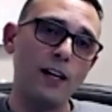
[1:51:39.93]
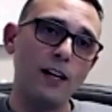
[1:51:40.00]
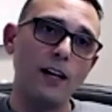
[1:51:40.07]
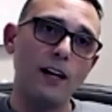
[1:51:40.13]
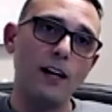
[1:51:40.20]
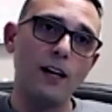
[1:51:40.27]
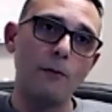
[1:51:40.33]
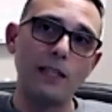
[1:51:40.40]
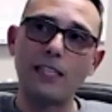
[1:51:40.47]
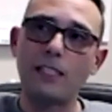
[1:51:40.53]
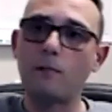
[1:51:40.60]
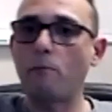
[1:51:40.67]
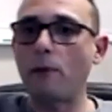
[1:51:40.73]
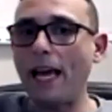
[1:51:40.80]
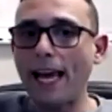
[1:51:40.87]
um,
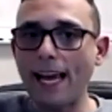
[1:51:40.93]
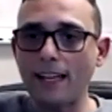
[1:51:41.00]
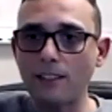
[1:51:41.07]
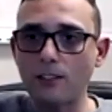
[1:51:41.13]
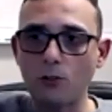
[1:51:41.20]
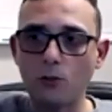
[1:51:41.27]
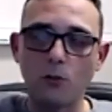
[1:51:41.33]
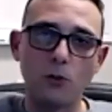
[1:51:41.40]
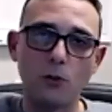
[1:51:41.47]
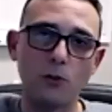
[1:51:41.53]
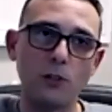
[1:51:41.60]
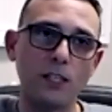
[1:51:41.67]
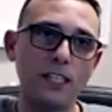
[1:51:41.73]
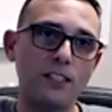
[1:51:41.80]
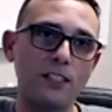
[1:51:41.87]
gets banned or
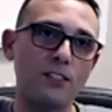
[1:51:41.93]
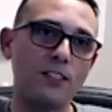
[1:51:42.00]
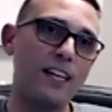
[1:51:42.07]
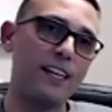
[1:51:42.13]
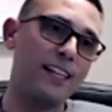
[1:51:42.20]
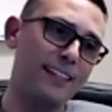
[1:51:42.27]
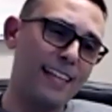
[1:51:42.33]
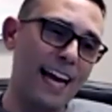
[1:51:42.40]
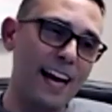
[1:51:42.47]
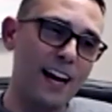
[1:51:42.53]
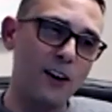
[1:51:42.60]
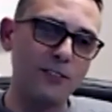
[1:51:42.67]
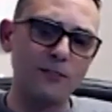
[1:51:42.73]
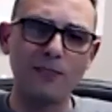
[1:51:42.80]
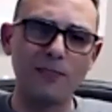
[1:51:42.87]
it gets taken
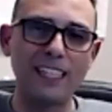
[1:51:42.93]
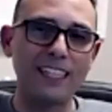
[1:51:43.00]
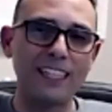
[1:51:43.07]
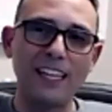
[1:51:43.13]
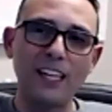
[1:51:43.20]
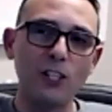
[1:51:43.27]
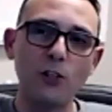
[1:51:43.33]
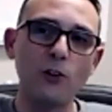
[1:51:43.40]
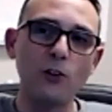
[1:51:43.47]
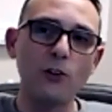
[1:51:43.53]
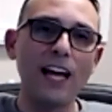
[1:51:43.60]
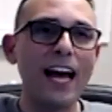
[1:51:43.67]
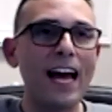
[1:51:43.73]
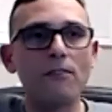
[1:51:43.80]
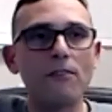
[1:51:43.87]
down. And like, you don't
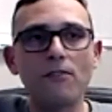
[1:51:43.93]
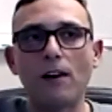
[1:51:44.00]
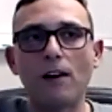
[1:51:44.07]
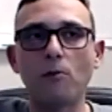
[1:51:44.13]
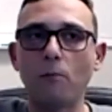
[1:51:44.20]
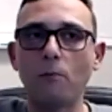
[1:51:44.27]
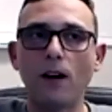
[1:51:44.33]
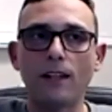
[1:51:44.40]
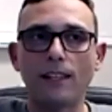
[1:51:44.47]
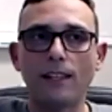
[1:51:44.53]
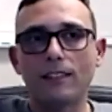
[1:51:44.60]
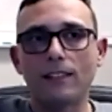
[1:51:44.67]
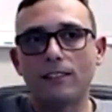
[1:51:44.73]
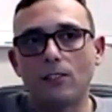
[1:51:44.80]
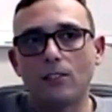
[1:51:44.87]
have that with
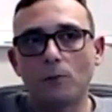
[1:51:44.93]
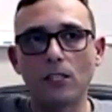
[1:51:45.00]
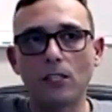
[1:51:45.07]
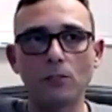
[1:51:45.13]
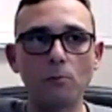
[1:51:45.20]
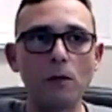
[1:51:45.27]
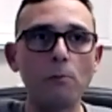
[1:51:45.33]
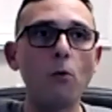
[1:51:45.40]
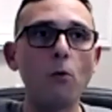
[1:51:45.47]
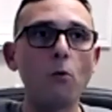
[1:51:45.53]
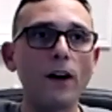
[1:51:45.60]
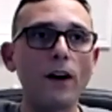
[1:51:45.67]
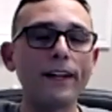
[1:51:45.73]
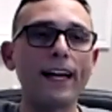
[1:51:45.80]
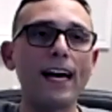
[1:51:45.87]
podcasts, you know, because people
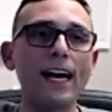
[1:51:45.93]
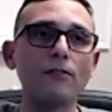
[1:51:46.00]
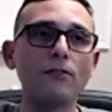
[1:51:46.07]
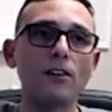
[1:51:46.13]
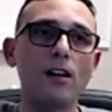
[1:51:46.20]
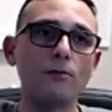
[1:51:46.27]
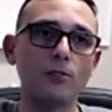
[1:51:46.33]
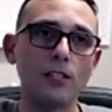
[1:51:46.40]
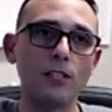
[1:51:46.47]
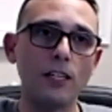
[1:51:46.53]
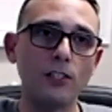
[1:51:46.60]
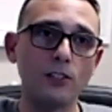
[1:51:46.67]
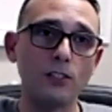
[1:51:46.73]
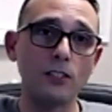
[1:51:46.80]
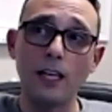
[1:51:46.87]
want to have
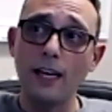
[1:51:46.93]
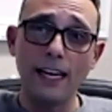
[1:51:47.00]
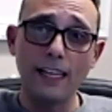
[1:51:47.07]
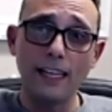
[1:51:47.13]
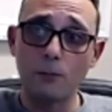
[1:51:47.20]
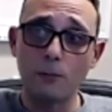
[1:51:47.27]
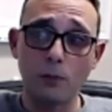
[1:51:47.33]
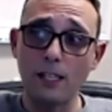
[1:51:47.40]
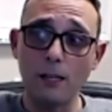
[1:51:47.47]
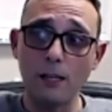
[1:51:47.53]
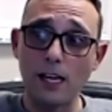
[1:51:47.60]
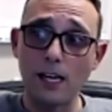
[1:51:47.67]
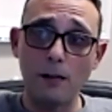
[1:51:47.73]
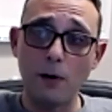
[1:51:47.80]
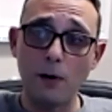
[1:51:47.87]
conversations. And there's plenty of
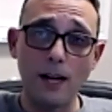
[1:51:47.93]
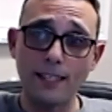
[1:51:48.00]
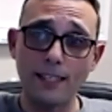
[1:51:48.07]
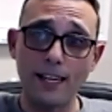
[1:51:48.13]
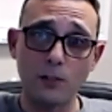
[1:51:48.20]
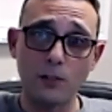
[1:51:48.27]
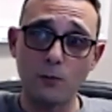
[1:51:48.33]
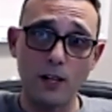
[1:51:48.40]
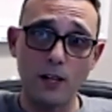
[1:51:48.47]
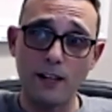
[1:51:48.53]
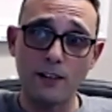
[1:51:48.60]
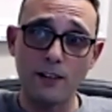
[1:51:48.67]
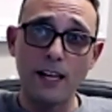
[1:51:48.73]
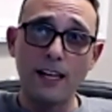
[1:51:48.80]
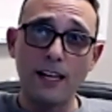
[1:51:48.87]
co- podcasts
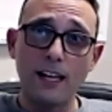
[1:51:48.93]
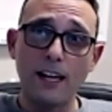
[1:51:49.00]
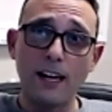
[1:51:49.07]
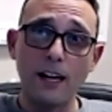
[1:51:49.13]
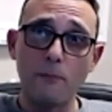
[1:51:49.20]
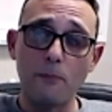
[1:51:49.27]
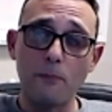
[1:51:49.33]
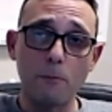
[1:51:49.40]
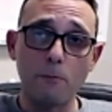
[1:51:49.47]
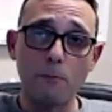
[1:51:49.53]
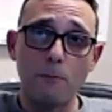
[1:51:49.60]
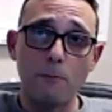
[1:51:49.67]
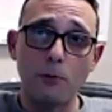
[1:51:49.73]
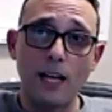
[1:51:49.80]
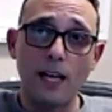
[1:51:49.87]
where um,
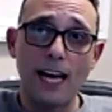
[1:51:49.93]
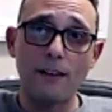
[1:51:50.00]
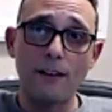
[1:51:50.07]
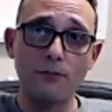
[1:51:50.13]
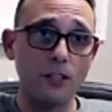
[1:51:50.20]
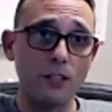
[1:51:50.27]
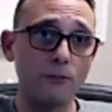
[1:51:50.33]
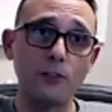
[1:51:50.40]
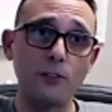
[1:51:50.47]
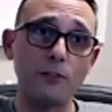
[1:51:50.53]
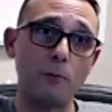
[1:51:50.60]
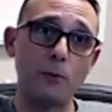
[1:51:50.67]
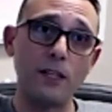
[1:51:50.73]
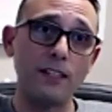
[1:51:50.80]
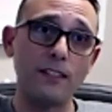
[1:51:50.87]
people have difference of
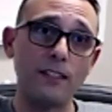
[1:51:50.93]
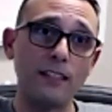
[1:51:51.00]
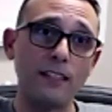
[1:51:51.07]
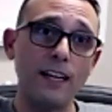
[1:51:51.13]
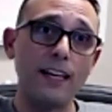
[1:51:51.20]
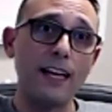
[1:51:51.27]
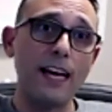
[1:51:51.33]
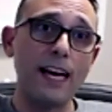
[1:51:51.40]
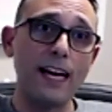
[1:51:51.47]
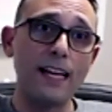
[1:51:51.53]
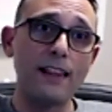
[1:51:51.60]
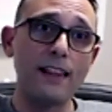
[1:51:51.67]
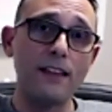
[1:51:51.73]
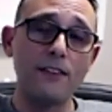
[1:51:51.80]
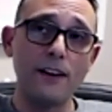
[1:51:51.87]
opinion
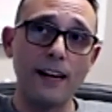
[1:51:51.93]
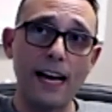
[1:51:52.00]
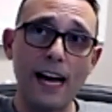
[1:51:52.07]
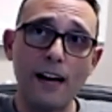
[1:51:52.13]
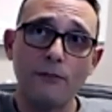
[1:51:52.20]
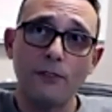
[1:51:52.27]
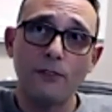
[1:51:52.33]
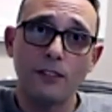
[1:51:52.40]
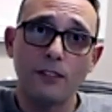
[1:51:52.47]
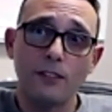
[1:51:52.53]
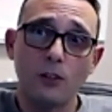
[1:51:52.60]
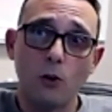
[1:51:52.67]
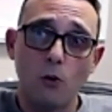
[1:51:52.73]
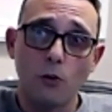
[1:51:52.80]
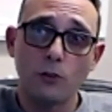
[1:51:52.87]
and they're having
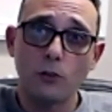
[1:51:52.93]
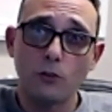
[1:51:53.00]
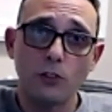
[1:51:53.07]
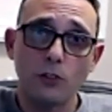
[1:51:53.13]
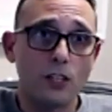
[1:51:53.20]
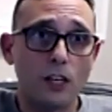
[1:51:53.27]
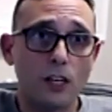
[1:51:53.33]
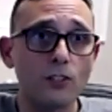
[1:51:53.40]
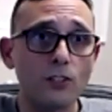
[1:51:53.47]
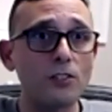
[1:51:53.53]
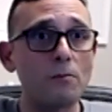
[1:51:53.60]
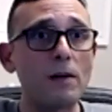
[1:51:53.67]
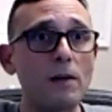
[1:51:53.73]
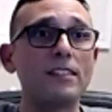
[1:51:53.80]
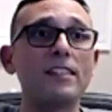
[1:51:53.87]
cordial discussions
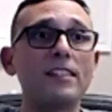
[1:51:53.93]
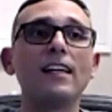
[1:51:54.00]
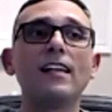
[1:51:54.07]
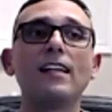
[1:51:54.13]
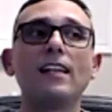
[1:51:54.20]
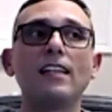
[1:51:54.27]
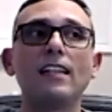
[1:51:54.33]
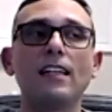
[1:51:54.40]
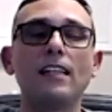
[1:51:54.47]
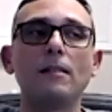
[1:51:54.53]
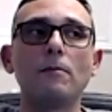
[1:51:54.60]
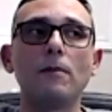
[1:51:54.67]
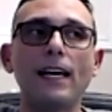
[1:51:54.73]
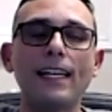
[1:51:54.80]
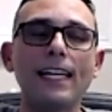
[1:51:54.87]
about it. Yeah.
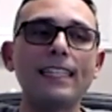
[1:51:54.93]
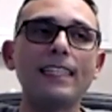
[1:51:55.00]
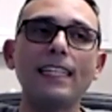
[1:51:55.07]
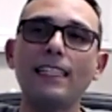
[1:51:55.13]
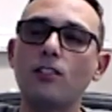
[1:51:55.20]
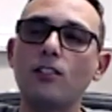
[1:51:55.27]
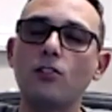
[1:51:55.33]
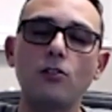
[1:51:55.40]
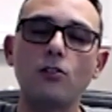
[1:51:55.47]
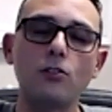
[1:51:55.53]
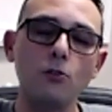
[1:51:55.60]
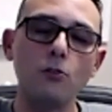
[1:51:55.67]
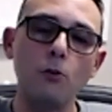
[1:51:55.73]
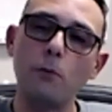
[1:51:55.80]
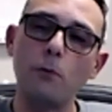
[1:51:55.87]
Um, and I think it's
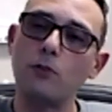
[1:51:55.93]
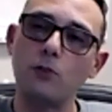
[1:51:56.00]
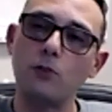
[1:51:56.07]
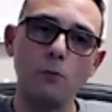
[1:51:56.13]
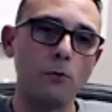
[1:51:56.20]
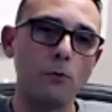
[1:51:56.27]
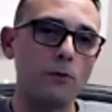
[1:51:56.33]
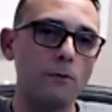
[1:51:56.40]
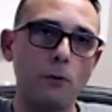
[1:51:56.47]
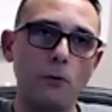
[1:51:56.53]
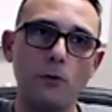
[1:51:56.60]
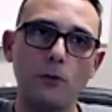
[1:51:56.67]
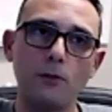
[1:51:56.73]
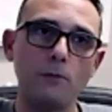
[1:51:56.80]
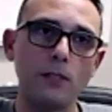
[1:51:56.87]
super, super
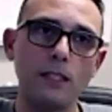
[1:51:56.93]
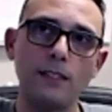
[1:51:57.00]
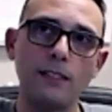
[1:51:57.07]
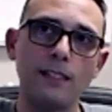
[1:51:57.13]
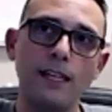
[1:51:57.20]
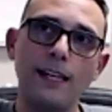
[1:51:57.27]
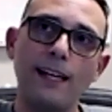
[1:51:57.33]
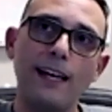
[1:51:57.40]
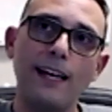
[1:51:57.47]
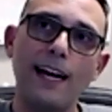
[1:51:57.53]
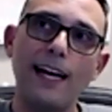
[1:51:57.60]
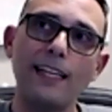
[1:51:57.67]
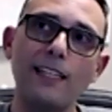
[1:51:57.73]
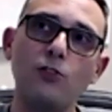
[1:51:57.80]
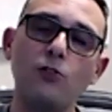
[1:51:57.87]
important because
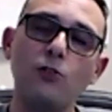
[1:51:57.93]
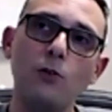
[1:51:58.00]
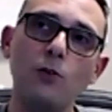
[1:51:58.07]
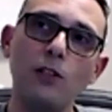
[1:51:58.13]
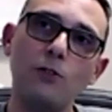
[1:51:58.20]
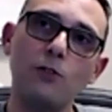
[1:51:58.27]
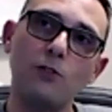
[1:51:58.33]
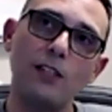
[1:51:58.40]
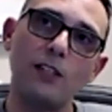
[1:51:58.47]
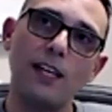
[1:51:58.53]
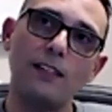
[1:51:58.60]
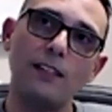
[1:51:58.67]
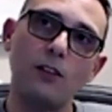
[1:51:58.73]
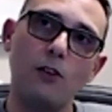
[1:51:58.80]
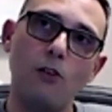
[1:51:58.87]
I do
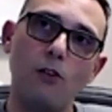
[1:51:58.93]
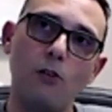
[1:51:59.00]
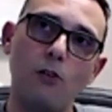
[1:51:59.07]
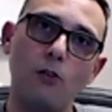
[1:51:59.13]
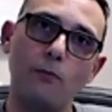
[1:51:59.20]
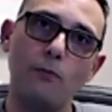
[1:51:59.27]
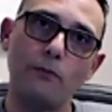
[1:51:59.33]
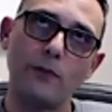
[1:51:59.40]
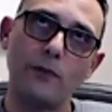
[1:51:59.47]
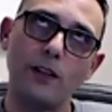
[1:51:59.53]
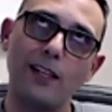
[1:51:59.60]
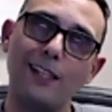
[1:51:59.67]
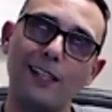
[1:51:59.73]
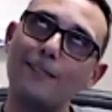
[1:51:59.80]
understand the whole uh,